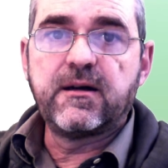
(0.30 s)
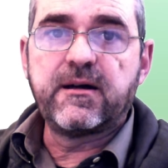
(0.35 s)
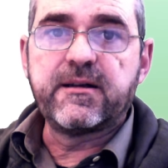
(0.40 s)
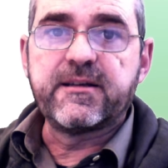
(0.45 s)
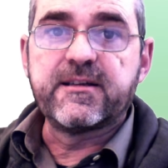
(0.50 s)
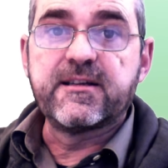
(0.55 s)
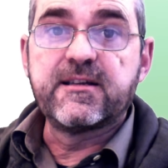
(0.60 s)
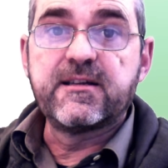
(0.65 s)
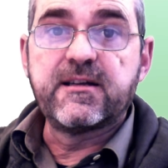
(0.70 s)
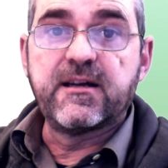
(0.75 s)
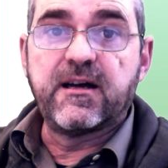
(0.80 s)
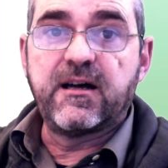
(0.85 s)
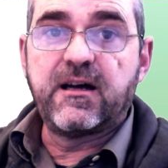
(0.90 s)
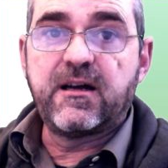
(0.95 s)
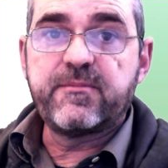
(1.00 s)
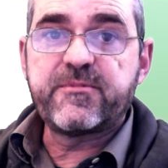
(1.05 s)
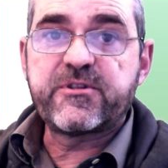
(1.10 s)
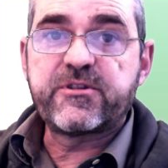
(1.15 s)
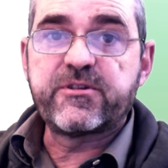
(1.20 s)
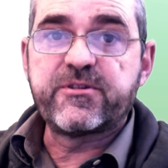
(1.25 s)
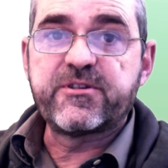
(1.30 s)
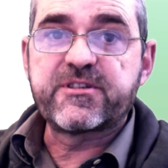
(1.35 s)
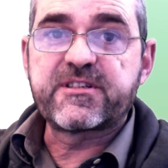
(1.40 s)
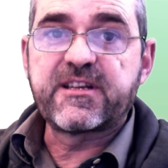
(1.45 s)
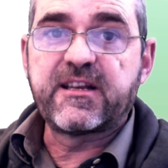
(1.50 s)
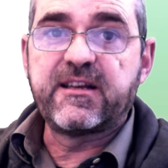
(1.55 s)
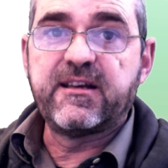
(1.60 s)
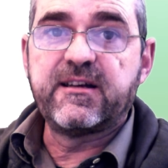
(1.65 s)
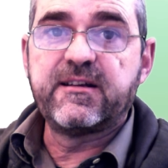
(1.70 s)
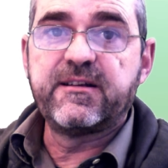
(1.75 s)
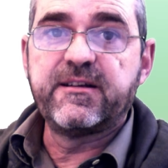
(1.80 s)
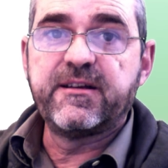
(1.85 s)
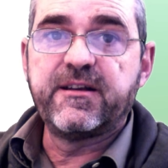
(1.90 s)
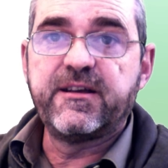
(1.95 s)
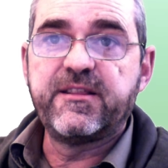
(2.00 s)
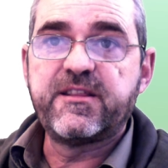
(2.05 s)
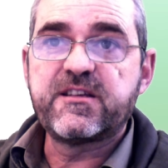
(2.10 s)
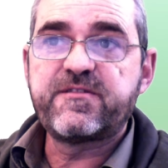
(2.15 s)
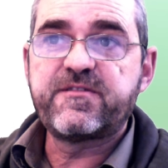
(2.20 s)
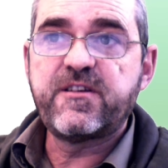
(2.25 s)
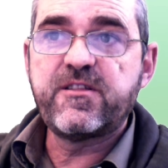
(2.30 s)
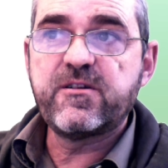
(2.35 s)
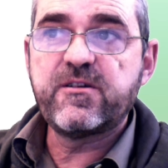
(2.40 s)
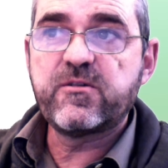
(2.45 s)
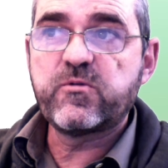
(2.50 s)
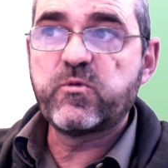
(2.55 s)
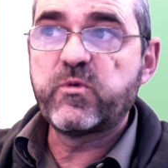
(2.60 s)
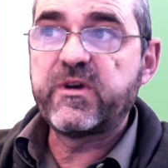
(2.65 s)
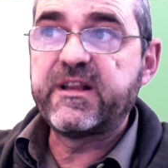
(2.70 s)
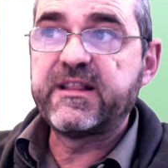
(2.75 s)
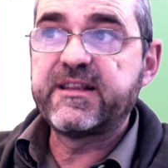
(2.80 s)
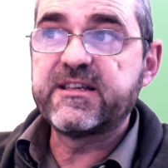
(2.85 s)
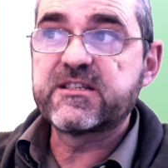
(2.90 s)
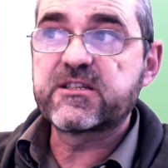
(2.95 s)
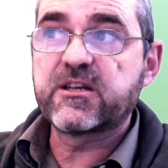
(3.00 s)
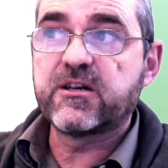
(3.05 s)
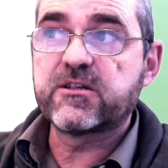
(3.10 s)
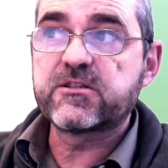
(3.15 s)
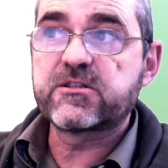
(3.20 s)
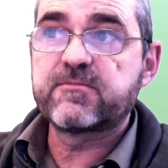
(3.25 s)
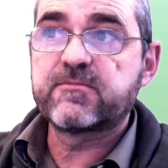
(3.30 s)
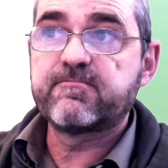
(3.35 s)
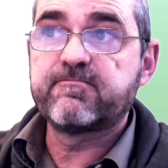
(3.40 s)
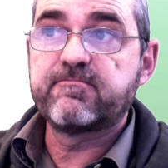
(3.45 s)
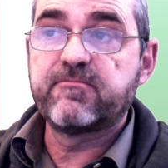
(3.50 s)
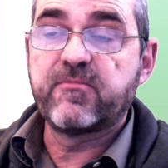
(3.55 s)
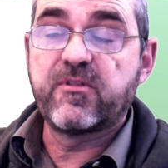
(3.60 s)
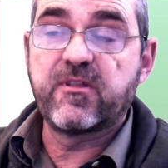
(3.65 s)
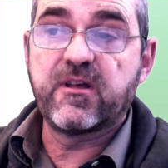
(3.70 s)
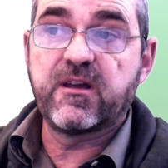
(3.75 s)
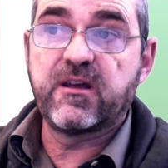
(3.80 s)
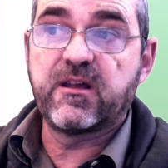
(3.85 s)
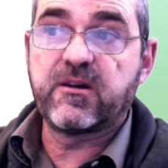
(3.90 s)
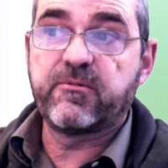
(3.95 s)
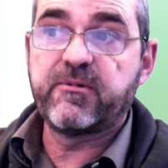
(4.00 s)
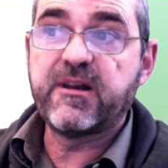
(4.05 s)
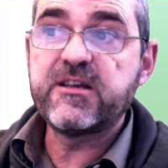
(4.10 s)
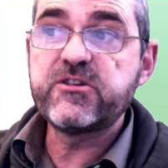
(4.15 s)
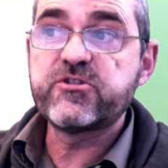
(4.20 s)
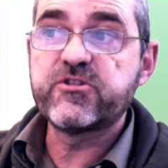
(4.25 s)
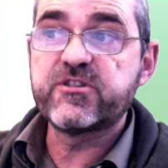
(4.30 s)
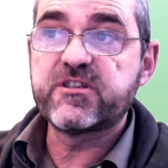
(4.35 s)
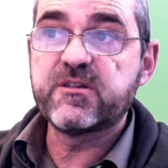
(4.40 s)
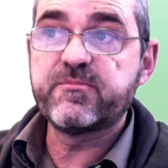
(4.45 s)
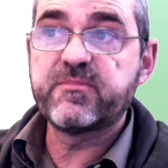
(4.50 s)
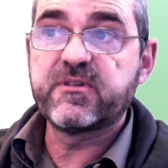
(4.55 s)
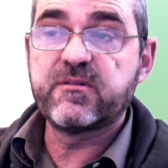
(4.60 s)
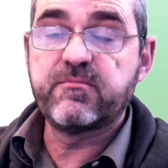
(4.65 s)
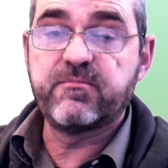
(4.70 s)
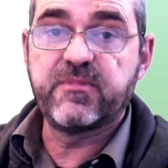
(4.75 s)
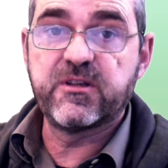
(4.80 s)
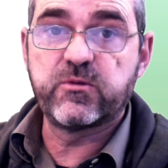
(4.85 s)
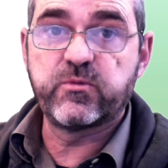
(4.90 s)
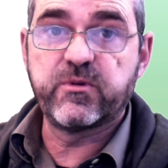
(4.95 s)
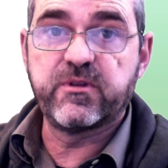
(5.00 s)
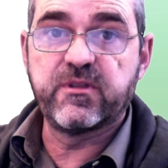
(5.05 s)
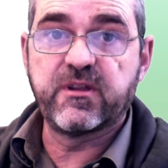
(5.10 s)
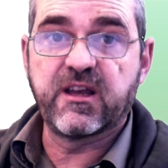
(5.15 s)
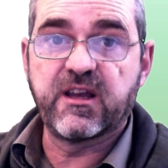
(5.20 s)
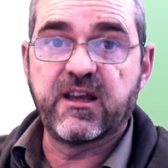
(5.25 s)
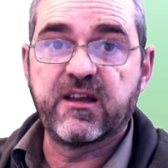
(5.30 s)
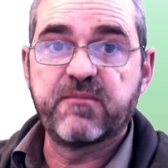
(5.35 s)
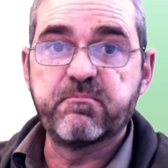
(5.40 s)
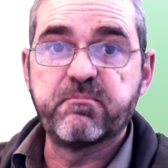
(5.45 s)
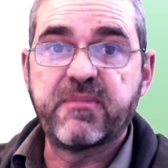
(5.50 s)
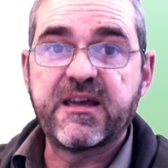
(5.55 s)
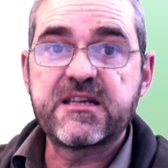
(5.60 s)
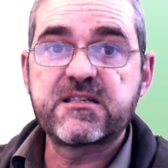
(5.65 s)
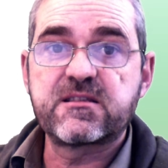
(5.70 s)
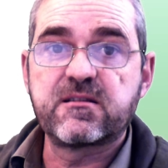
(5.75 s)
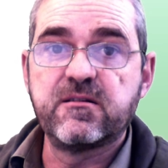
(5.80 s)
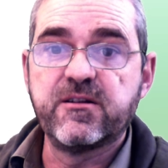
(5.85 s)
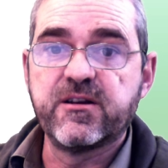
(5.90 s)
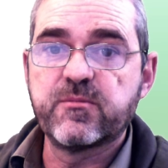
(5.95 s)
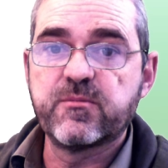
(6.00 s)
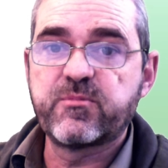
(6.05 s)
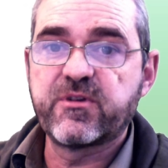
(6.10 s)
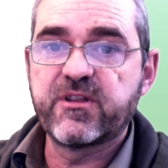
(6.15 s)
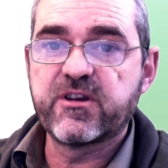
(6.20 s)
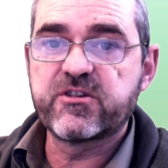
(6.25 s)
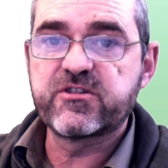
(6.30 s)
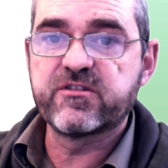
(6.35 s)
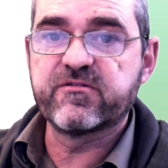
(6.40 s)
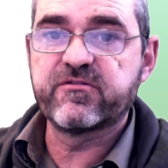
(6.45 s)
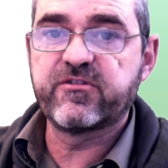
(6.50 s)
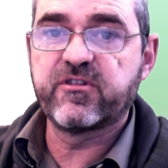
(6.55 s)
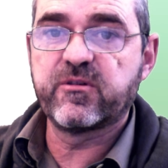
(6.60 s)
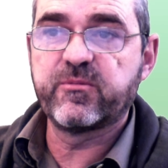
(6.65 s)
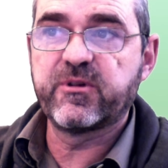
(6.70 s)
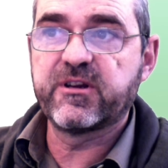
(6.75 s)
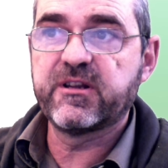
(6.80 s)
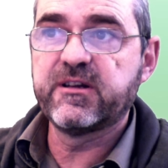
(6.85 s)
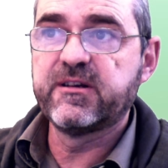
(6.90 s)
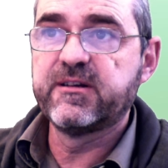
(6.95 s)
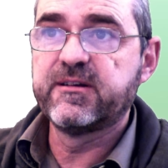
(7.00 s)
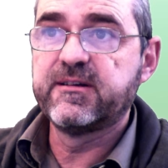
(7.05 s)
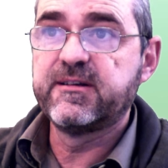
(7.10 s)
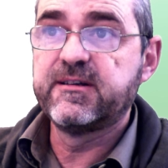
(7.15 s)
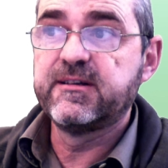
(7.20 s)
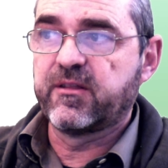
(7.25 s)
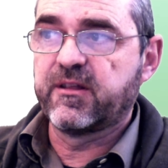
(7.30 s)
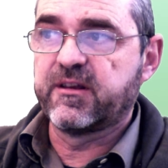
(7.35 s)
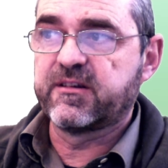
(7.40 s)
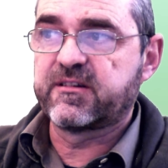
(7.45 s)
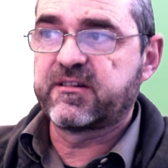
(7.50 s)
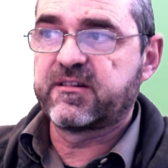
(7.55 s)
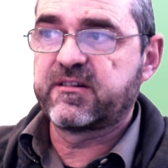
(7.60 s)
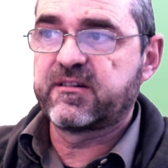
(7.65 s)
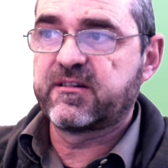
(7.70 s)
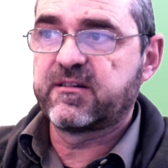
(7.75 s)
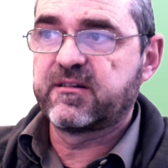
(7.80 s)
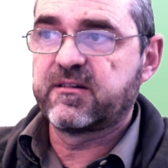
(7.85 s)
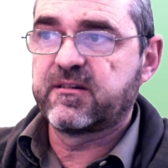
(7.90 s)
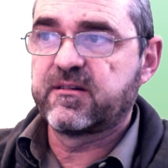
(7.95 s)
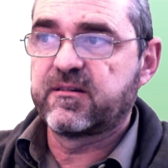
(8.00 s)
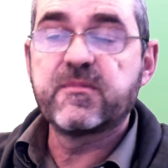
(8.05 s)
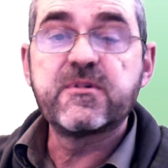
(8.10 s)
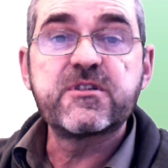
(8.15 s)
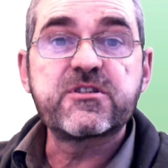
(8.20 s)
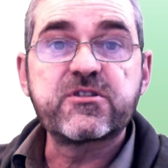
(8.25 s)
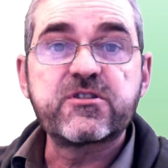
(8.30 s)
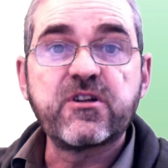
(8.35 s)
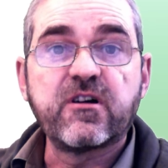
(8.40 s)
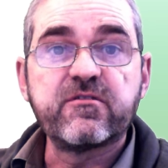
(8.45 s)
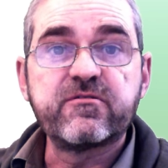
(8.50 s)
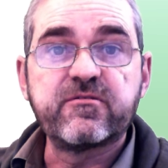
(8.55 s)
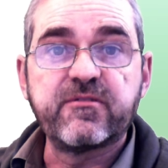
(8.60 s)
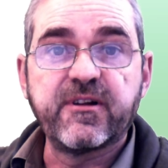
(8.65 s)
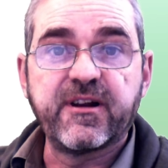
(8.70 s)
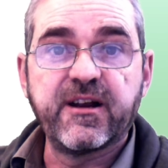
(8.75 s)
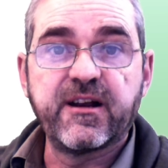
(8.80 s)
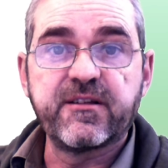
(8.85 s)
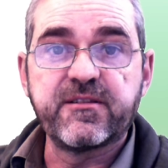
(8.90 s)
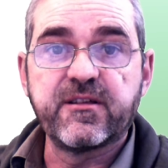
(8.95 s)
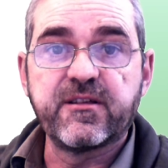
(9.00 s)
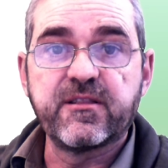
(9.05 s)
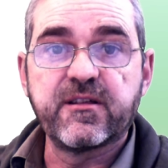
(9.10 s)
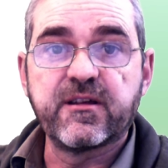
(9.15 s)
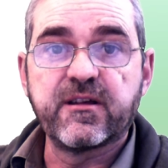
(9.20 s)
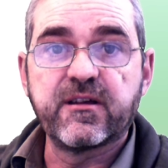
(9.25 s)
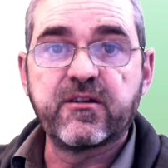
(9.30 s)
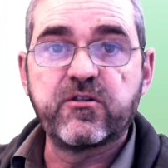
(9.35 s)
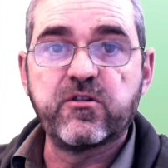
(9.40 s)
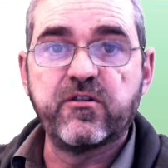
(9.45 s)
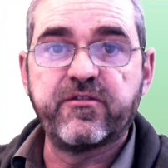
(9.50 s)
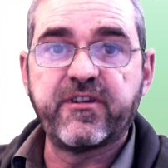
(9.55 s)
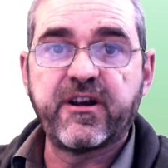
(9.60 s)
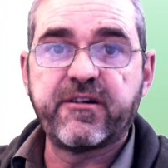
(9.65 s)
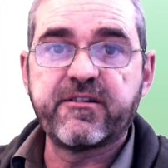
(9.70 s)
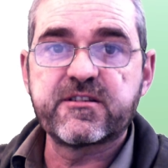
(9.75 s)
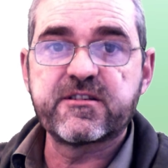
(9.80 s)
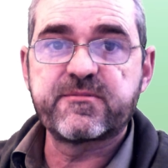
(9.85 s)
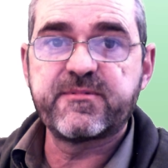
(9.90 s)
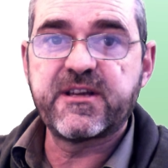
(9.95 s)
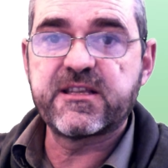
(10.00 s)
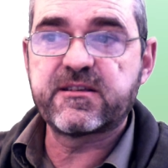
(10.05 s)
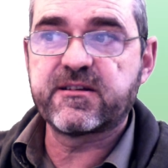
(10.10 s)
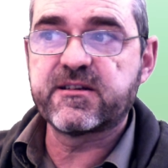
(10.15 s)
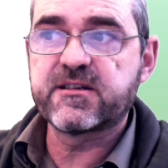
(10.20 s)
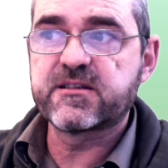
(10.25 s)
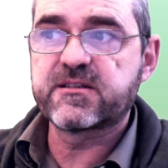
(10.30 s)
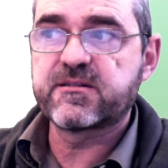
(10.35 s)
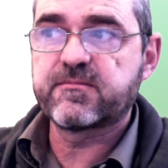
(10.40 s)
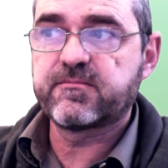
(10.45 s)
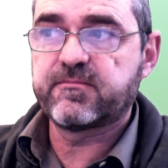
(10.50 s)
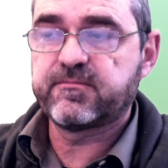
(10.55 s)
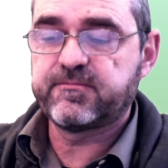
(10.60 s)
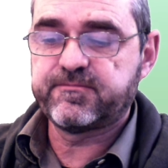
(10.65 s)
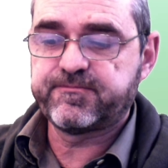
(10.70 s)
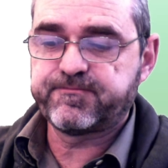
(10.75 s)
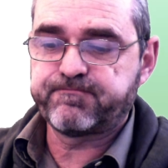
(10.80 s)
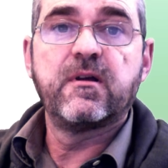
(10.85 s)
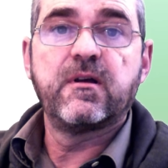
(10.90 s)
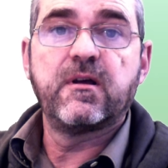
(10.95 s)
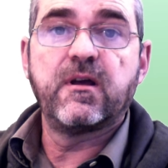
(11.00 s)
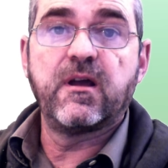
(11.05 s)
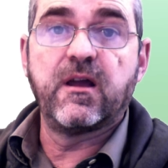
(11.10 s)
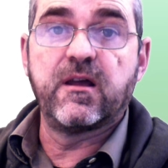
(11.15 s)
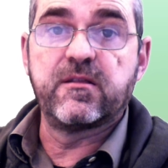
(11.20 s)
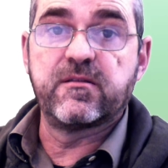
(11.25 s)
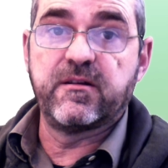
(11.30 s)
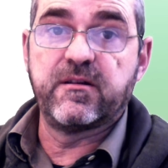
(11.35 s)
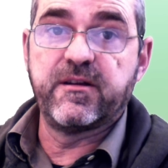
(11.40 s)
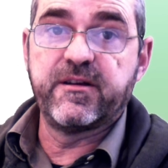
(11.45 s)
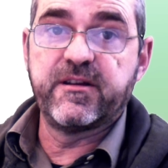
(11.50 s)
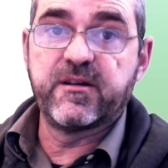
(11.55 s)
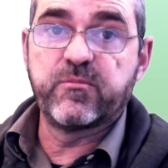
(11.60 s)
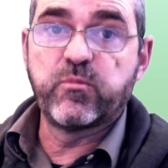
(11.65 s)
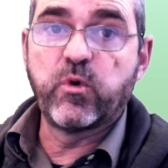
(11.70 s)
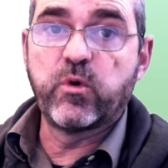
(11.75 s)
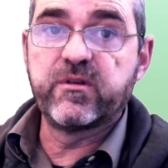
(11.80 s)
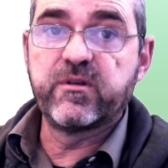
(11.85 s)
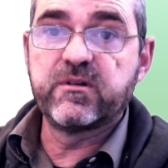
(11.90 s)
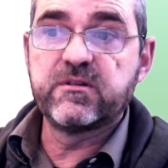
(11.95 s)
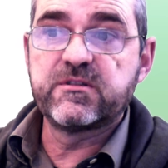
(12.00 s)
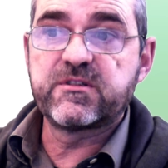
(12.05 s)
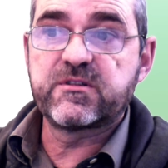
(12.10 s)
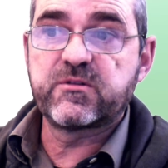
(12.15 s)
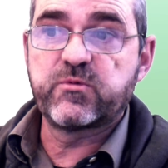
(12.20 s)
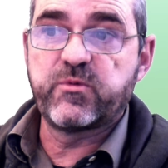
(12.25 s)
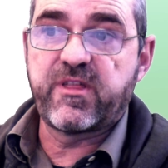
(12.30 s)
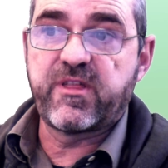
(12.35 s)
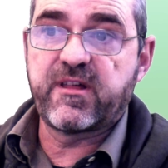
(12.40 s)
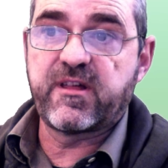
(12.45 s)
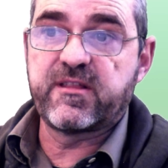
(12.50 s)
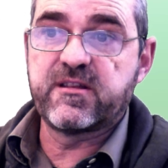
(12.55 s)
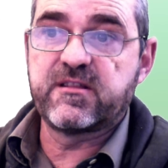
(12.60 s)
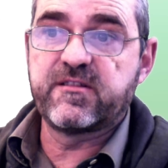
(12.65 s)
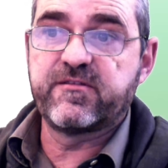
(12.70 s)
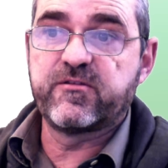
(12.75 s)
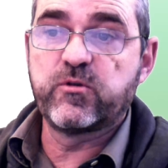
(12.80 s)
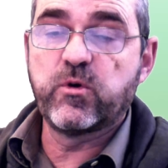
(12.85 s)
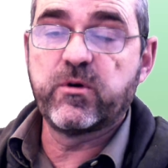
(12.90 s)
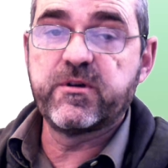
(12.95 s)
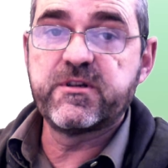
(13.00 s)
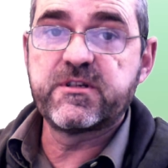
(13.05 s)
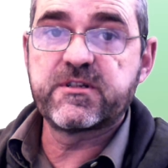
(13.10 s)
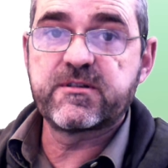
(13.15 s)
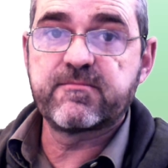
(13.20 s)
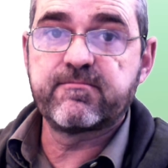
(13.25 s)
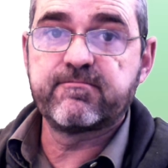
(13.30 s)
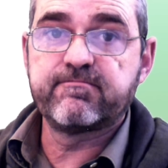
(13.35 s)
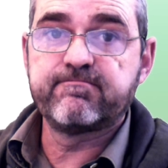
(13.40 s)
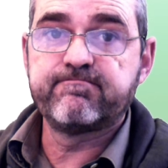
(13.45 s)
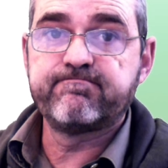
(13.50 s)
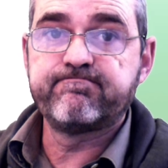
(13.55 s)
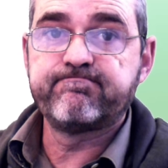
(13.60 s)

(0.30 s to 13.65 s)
Hi, I'm Antonio Sala. In this video, we'll discuss the relationship between the best linear prediction formula, this stuff regarding the covariance matrix, and linear models with additive noise,